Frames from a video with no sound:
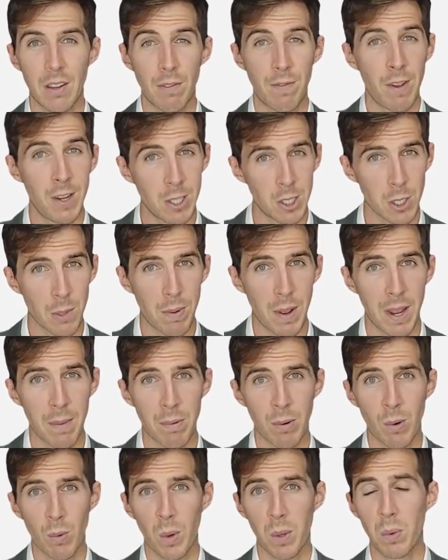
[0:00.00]
Finish your
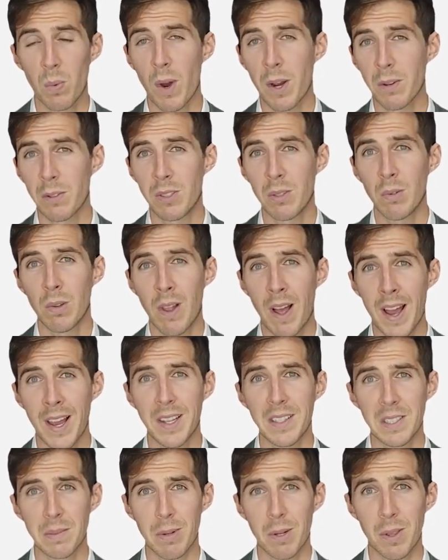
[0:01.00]
paper with one or two
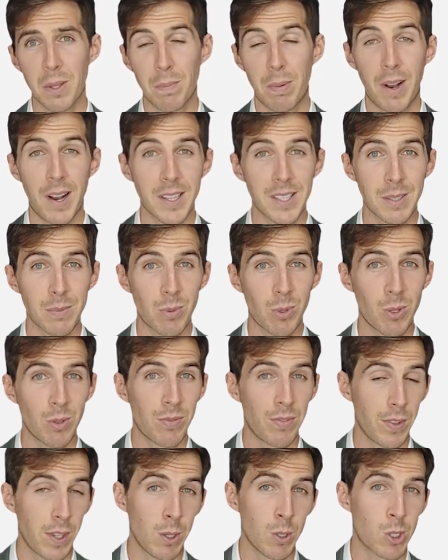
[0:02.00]
lines about the
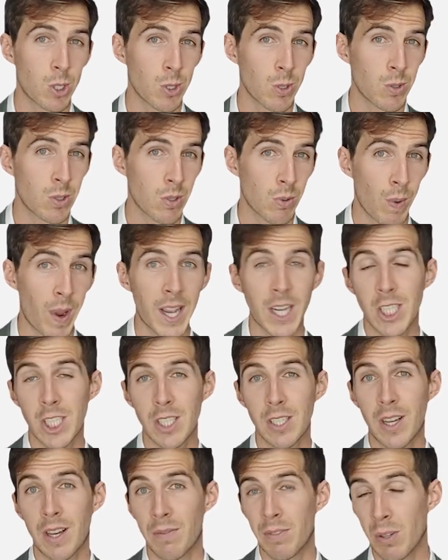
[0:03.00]
possible future
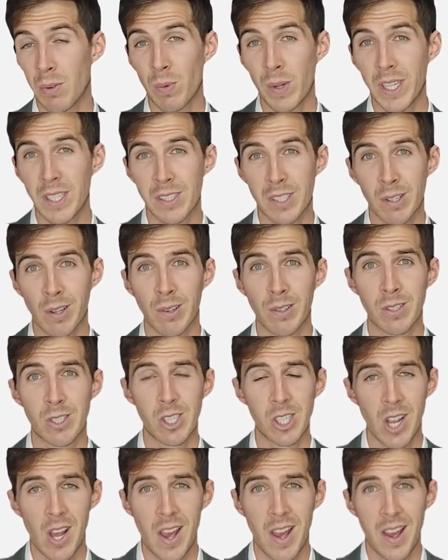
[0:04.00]
direction of your
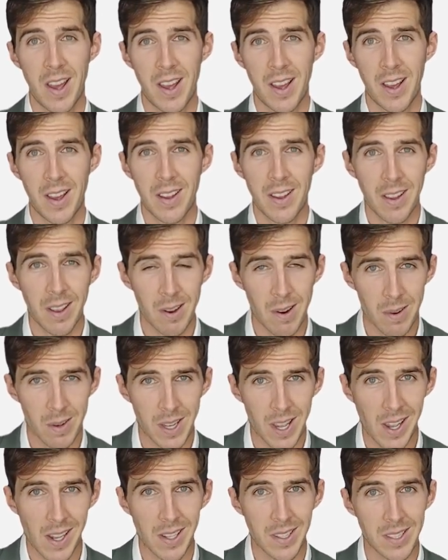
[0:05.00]
research. In
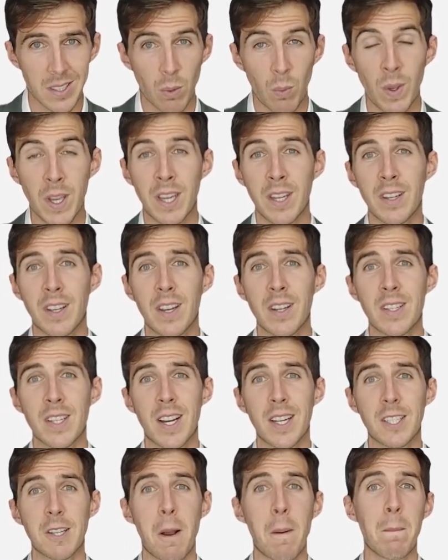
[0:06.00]
our case, we can
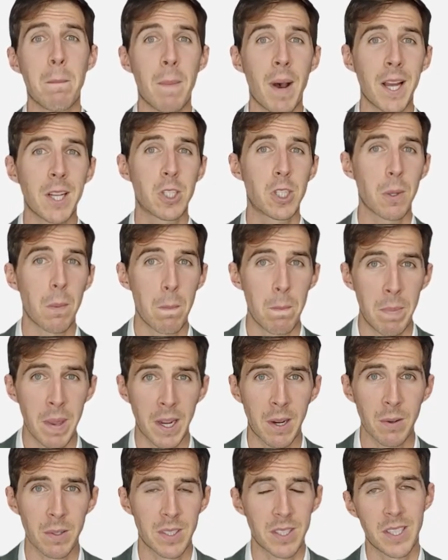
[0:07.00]
conduct a much
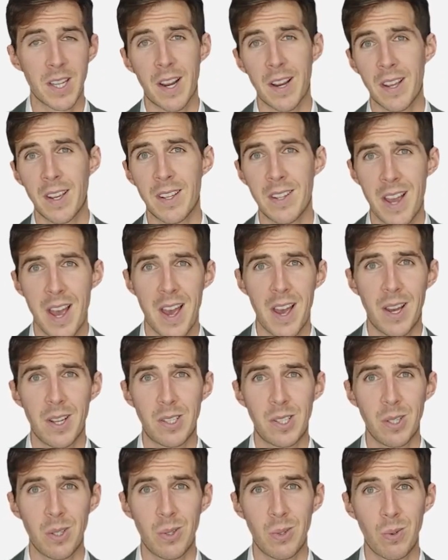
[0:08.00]
bigger study
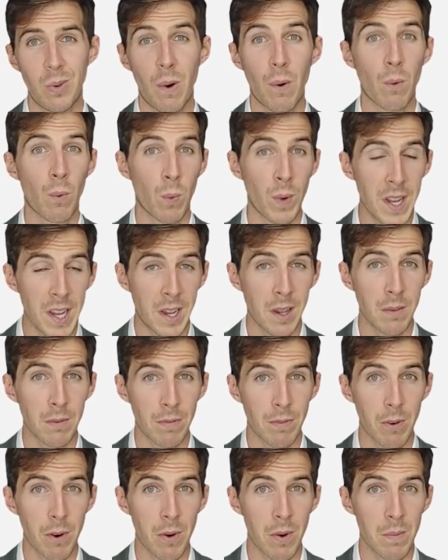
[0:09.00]
to
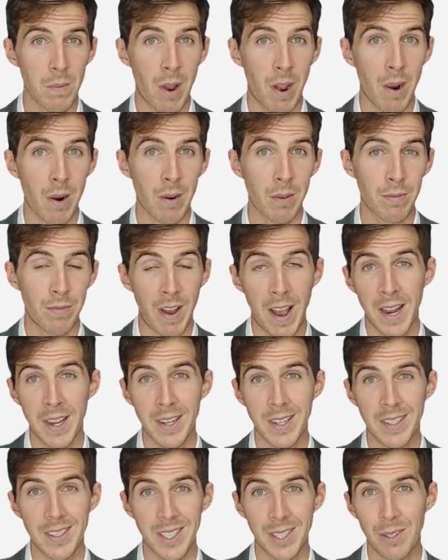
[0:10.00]
reconfirm our
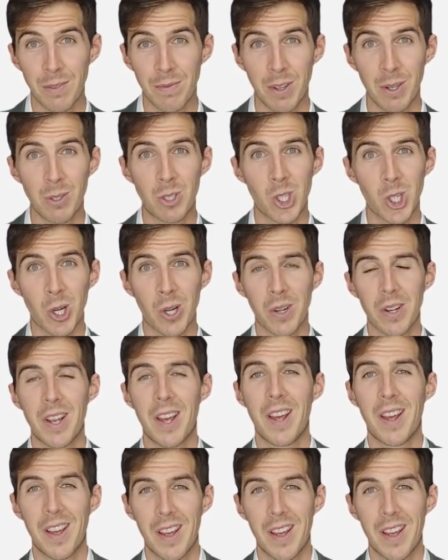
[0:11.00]
findings in the future.